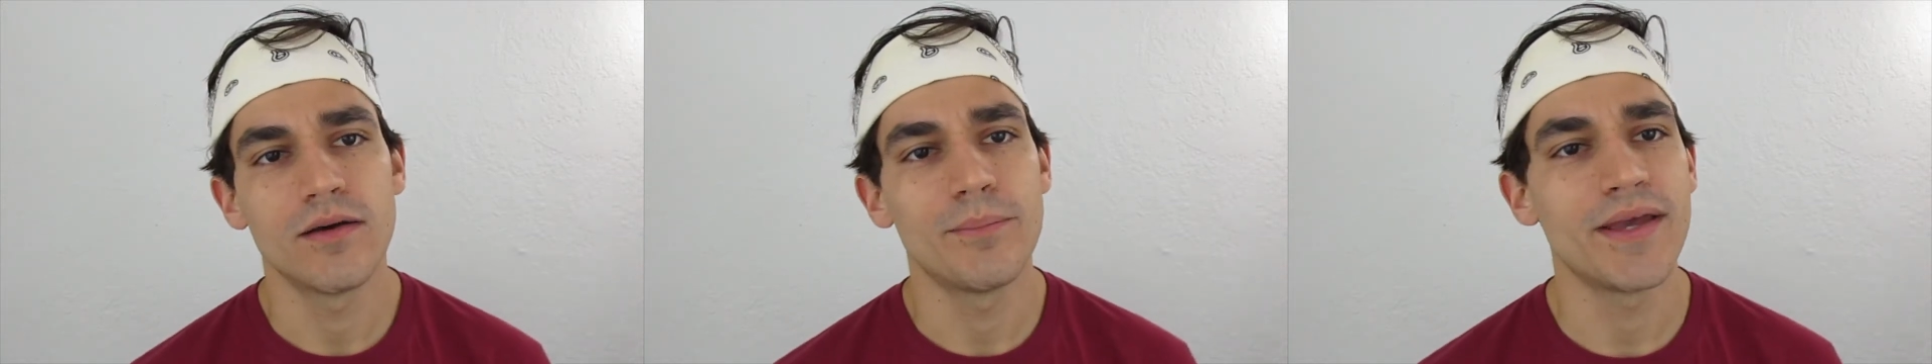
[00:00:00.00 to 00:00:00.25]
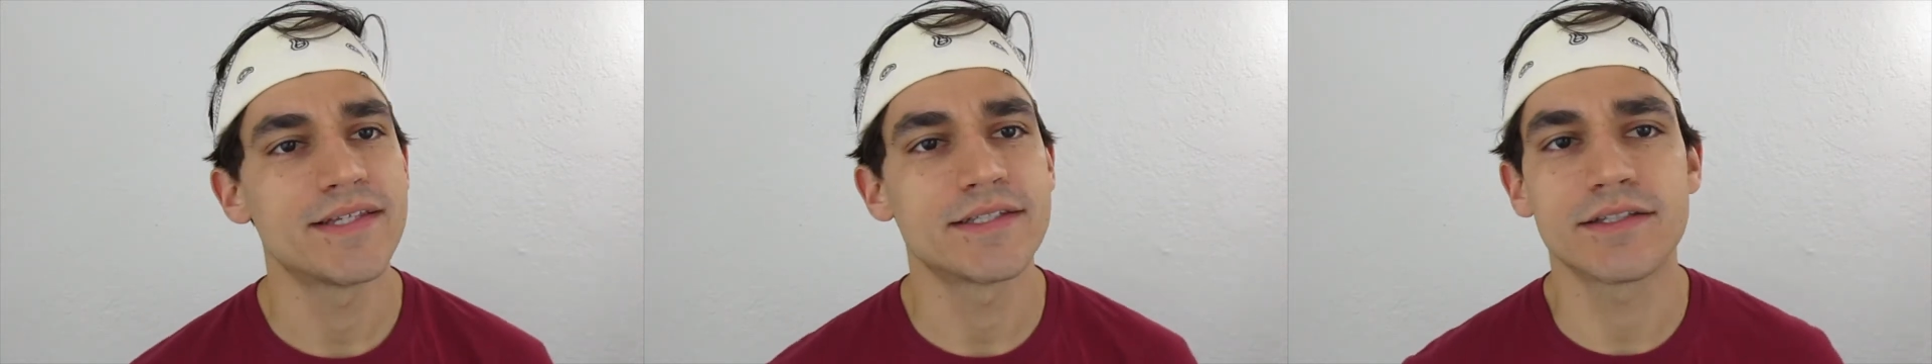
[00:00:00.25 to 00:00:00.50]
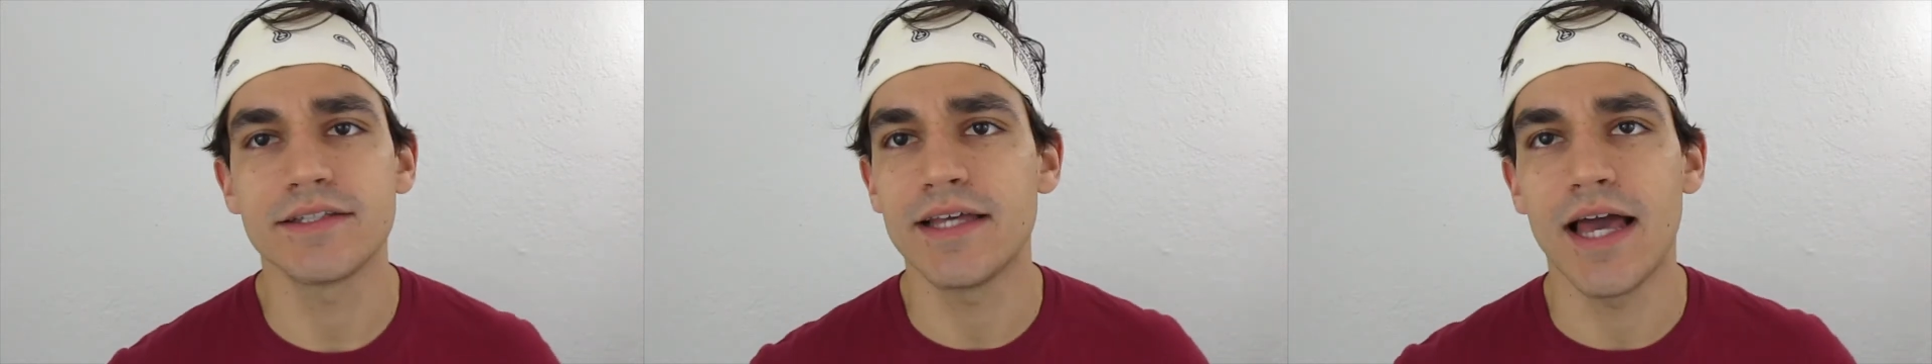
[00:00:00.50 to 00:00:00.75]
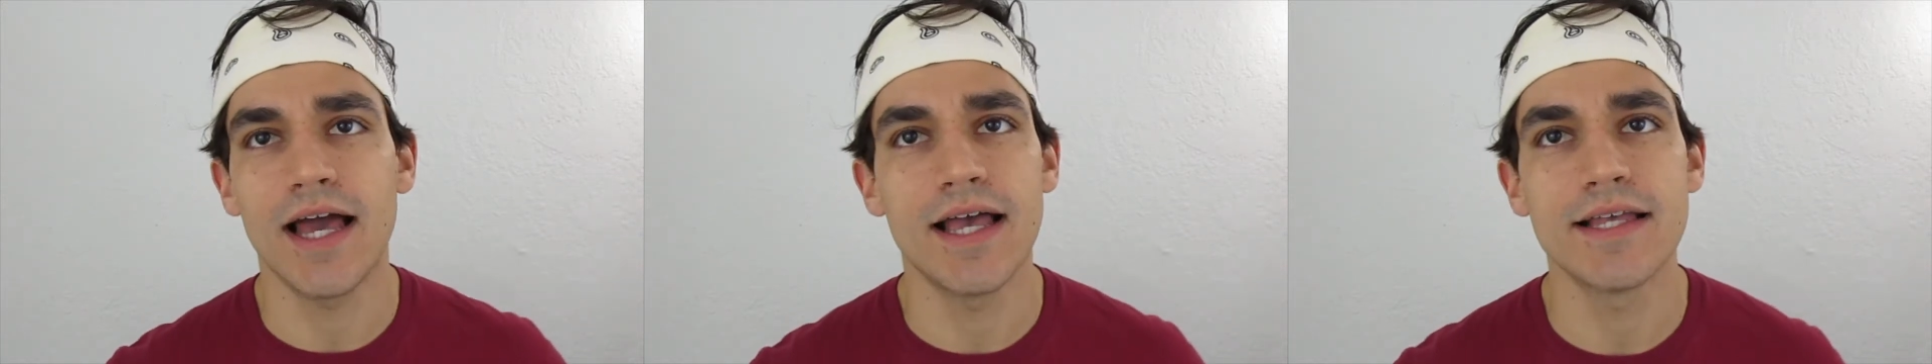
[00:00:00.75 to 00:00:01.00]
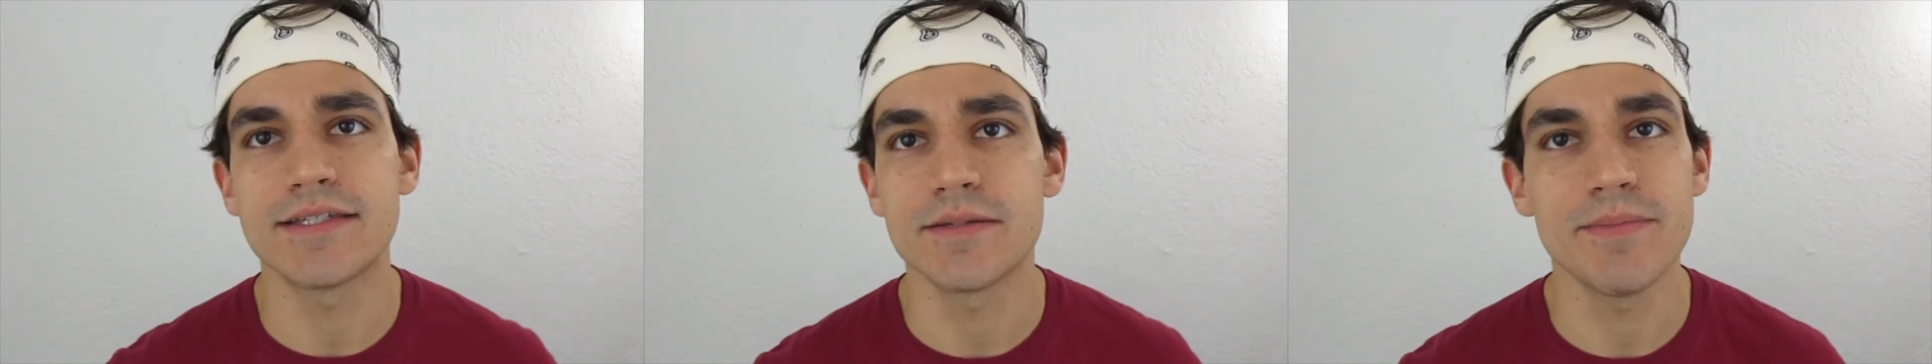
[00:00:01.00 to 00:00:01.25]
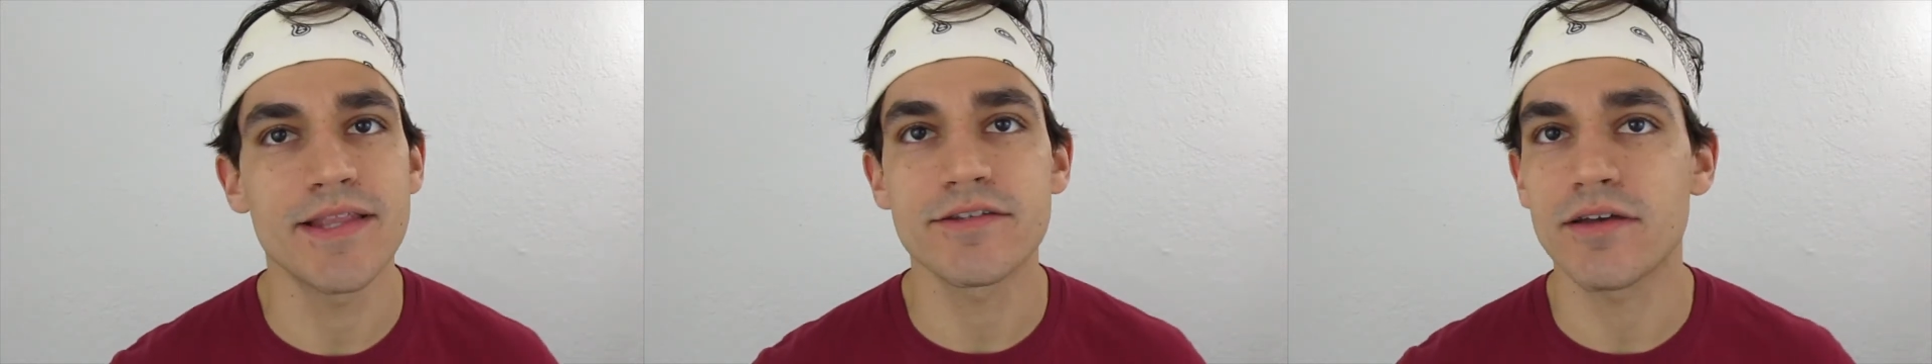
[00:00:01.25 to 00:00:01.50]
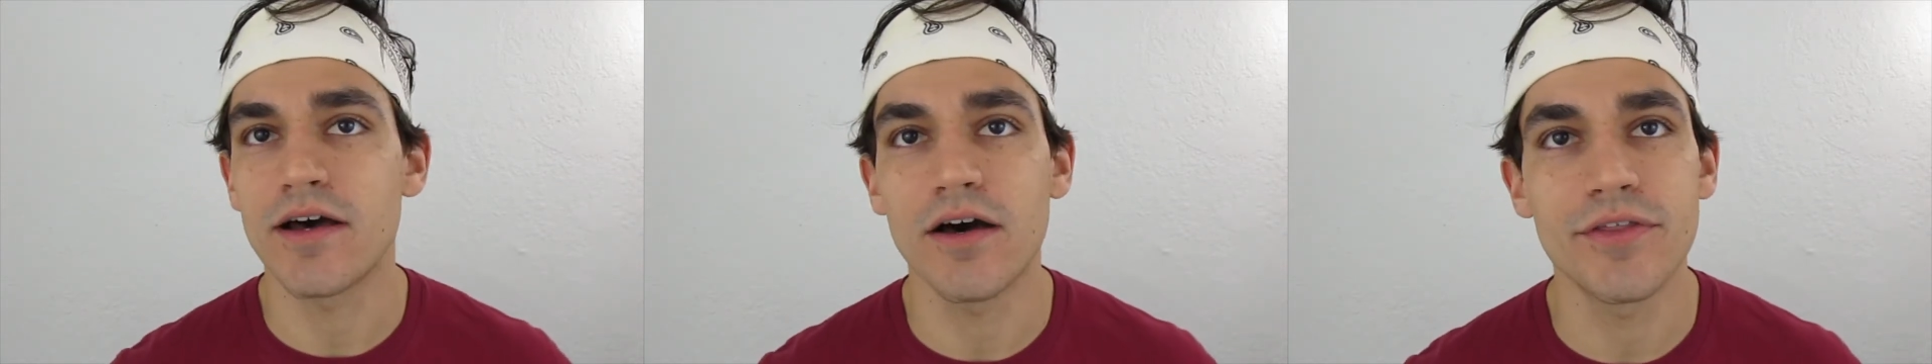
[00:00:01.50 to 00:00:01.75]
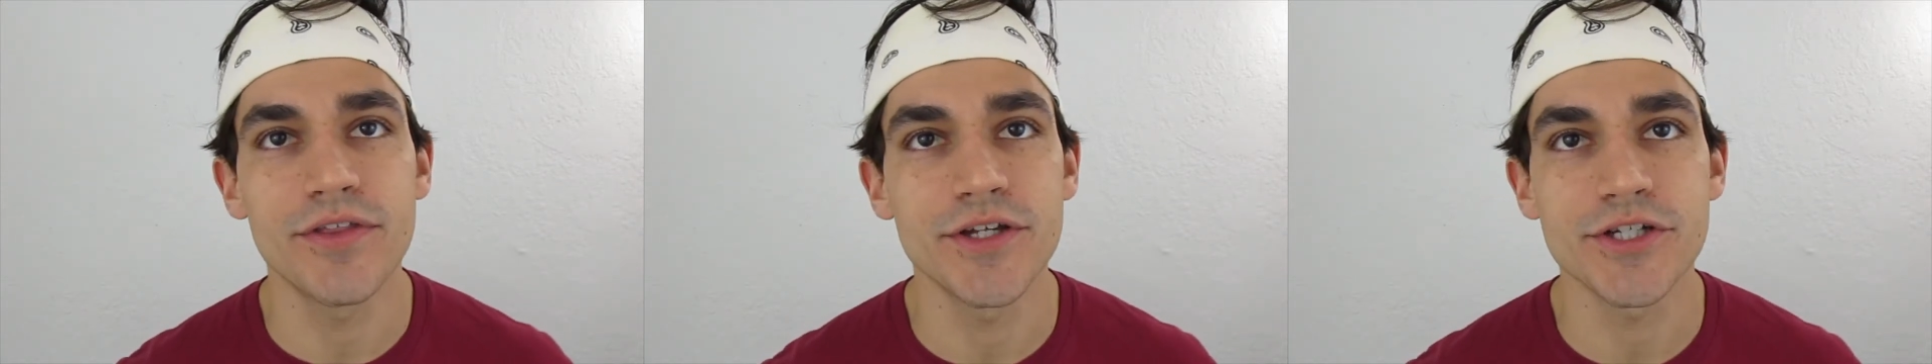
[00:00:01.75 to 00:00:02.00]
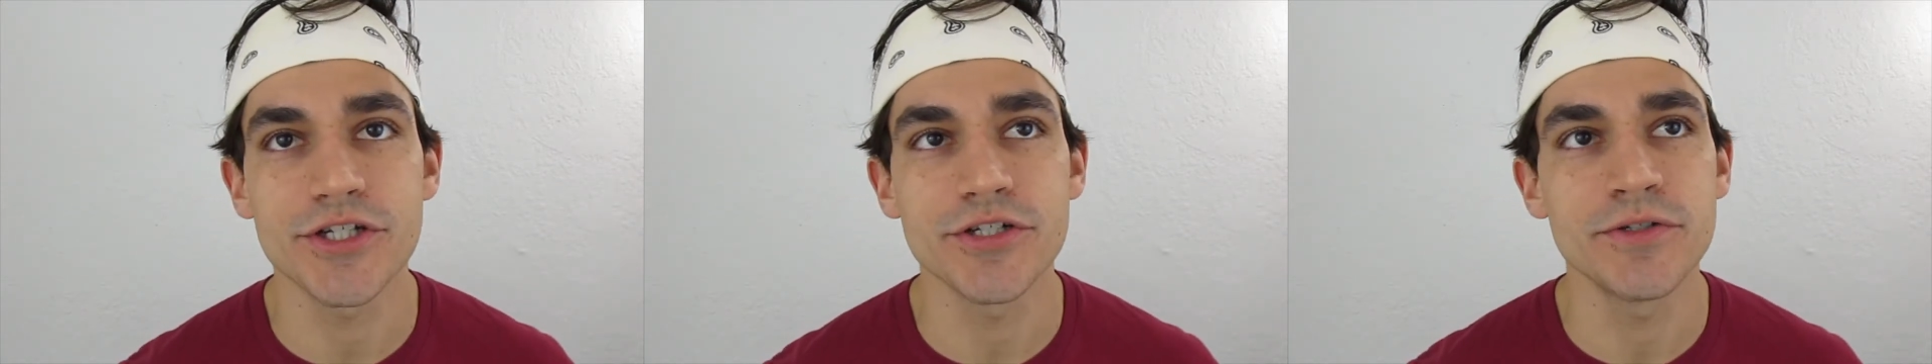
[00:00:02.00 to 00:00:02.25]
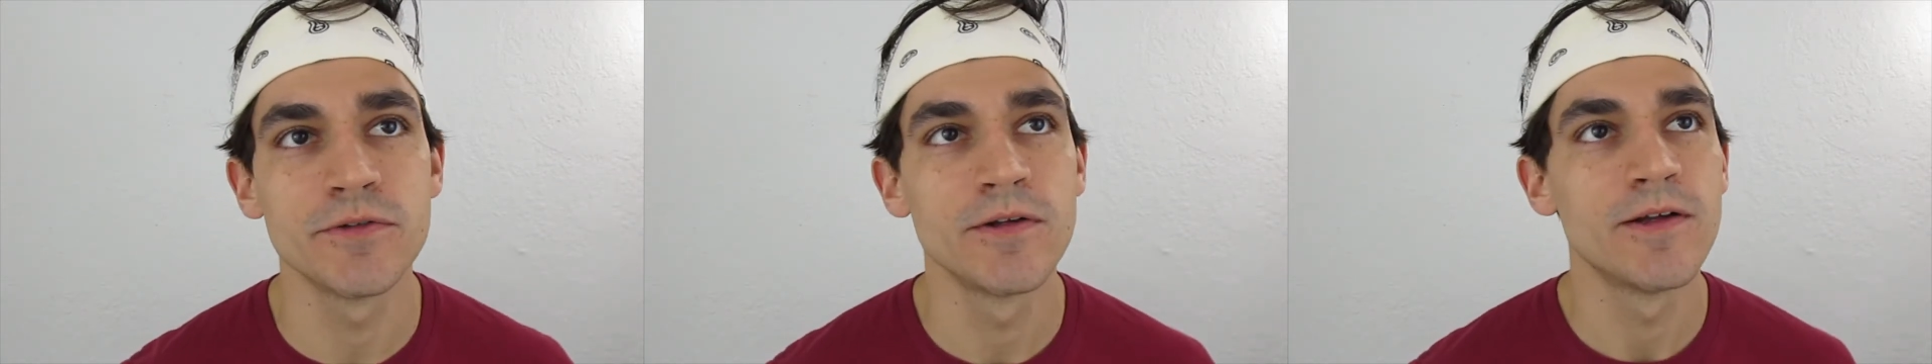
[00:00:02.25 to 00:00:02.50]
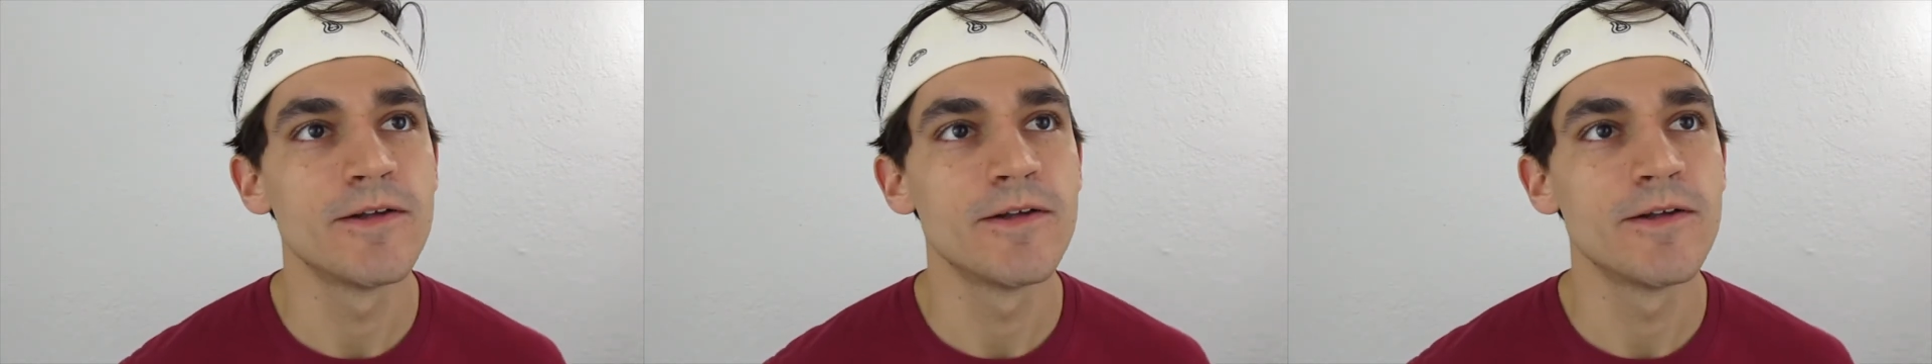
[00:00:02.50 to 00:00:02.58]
basically has a mental health issue,